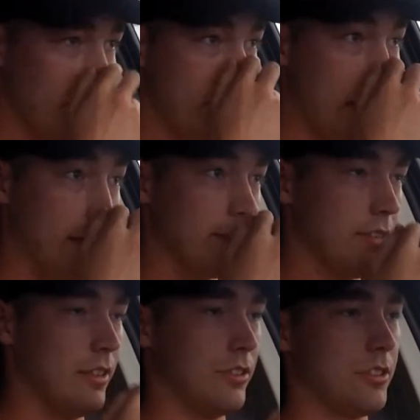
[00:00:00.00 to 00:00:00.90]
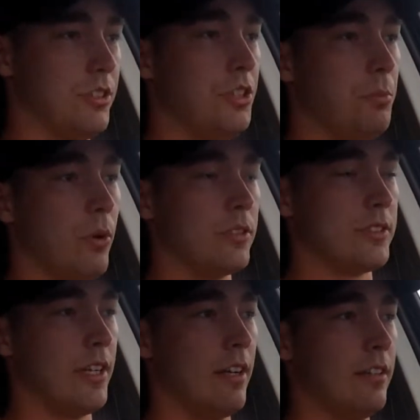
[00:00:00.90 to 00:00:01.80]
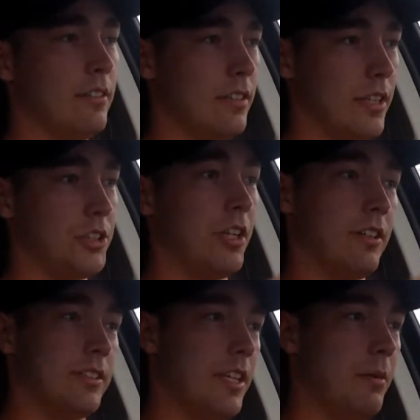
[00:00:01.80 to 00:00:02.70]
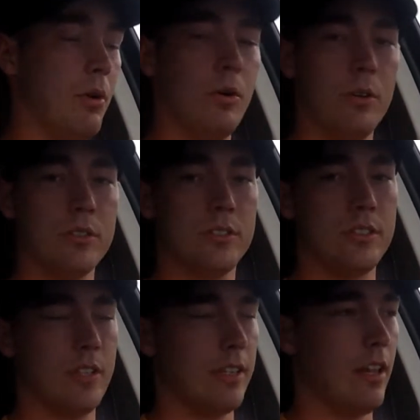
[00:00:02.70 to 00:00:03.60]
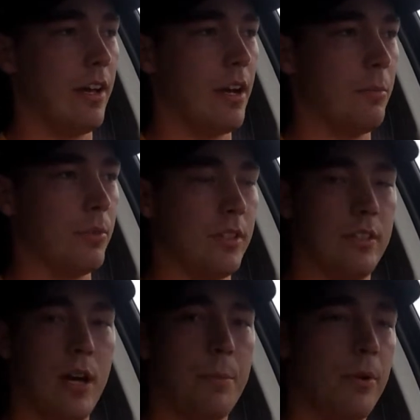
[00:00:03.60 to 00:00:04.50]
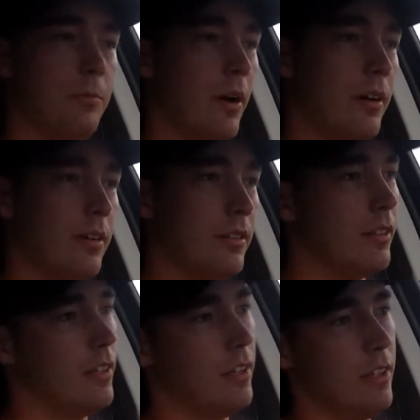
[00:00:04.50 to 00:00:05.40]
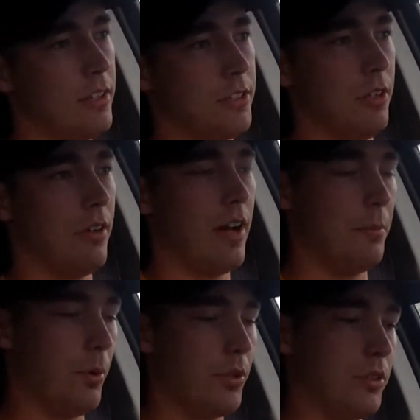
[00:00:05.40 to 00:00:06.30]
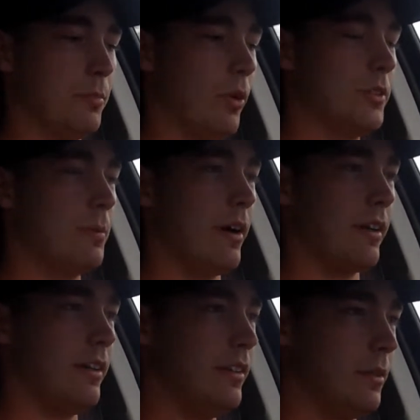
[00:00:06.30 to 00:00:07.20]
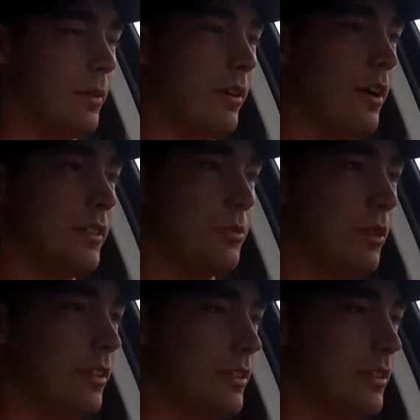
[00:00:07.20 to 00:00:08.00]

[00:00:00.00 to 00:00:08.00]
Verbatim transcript: Yeah, there's two bolts there that share the same holes and line up with the upper part. So I put those bolts back in, and I'm like, alright, sweet.